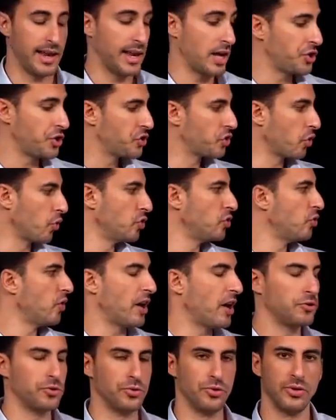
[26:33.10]
And I showed
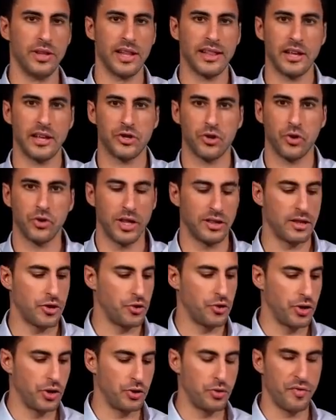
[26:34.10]
you how to do that. I showed
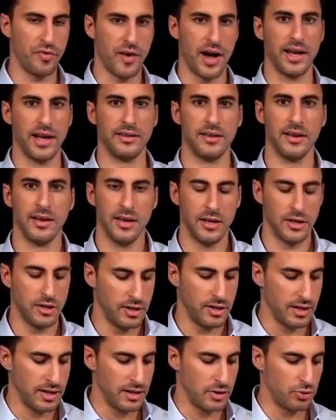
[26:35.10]
that you need to find
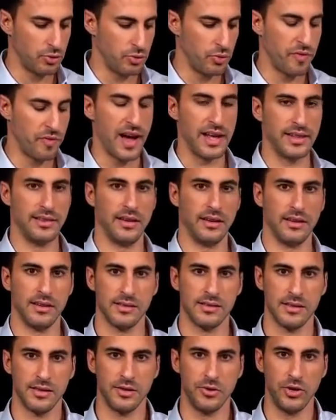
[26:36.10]

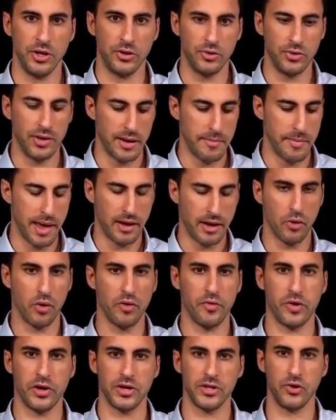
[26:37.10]
deals. You need to then make
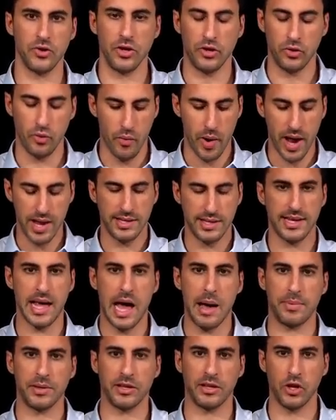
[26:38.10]
offers. You need to raise
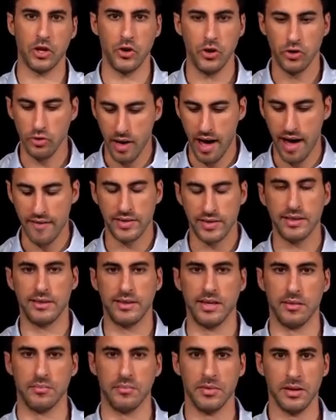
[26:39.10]
capital. You need to have the
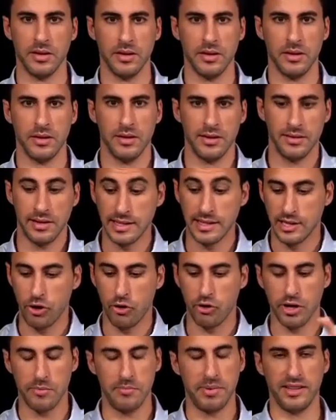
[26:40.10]
team. That's
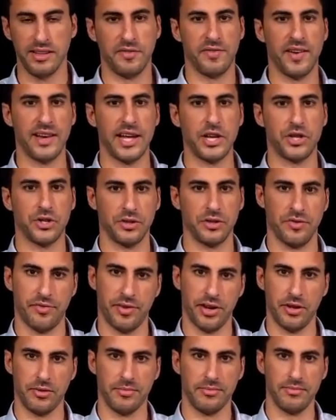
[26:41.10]
how you can build financial
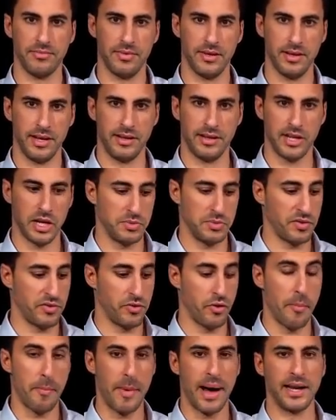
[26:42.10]
freedom in terms
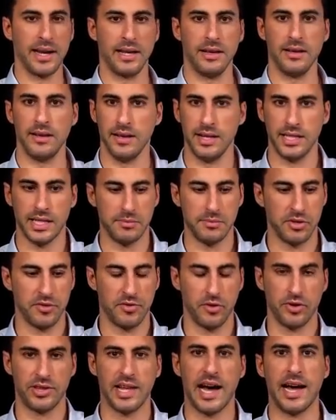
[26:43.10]
of your money, in terms
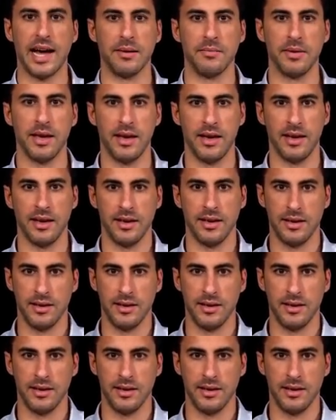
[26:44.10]
of your time.